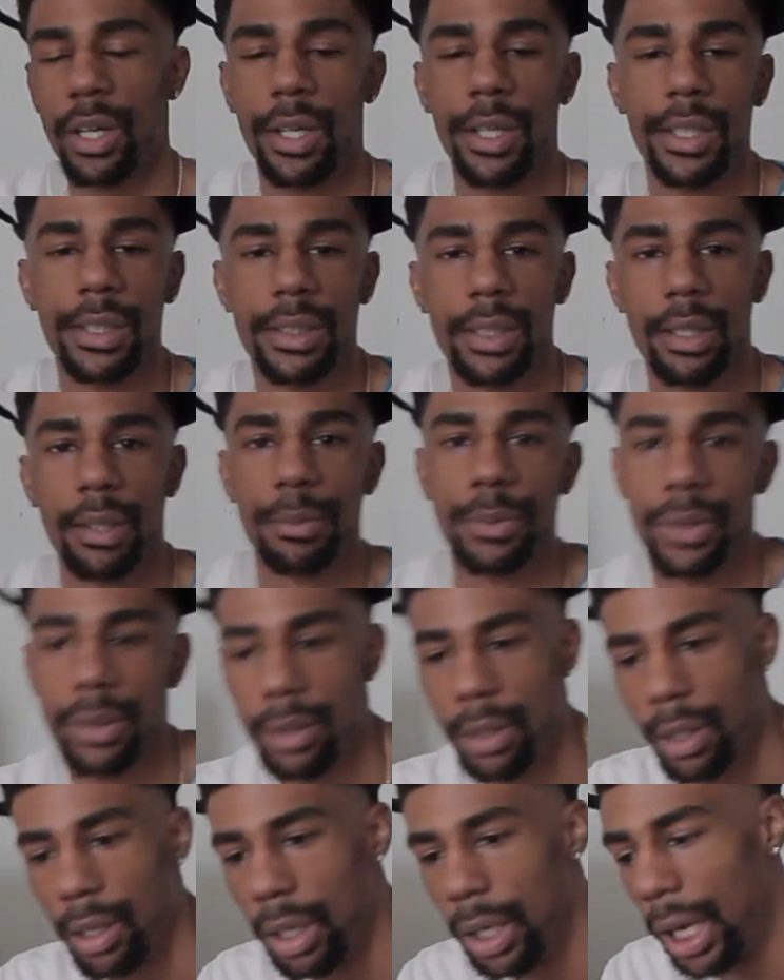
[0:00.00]
the good tips
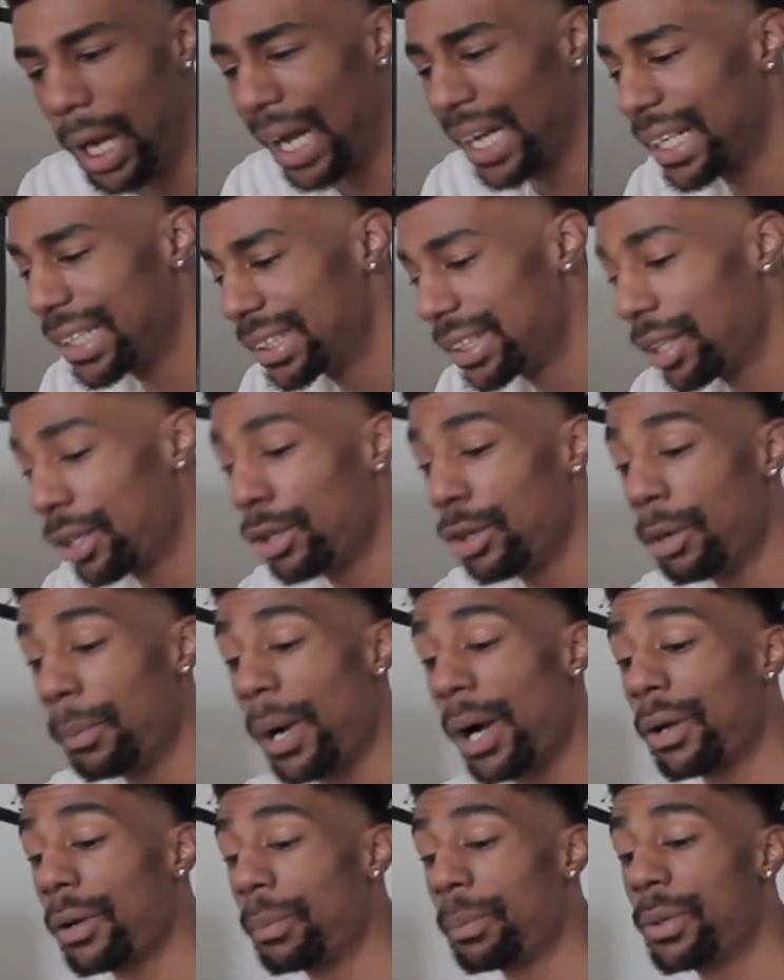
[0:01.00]
I can tell you
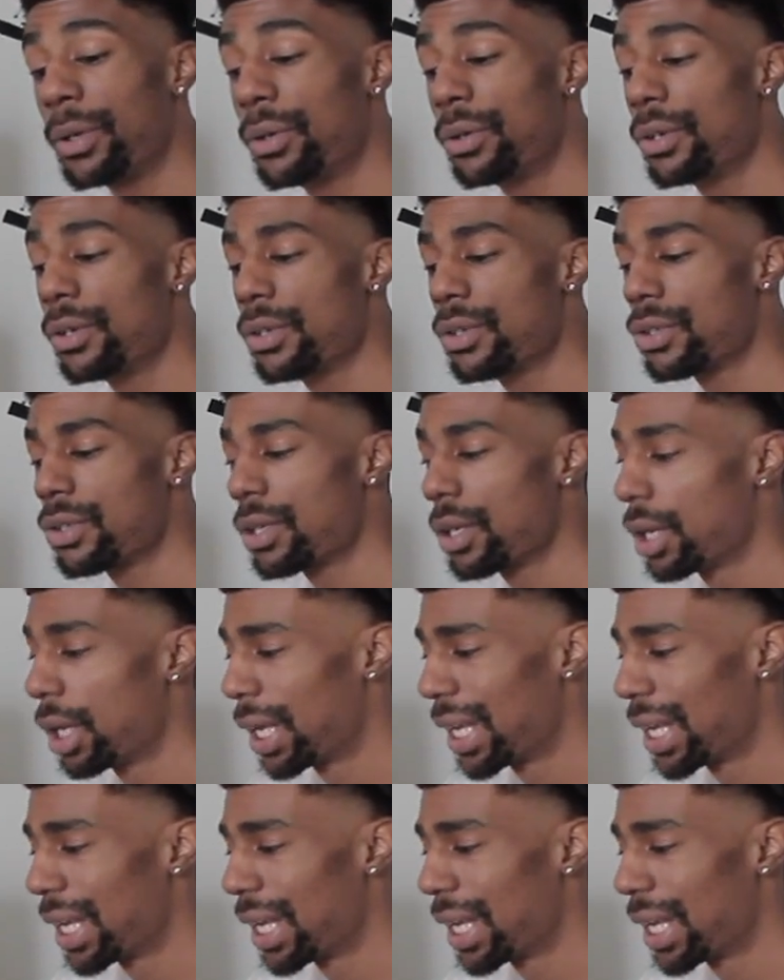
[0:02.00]
about computers,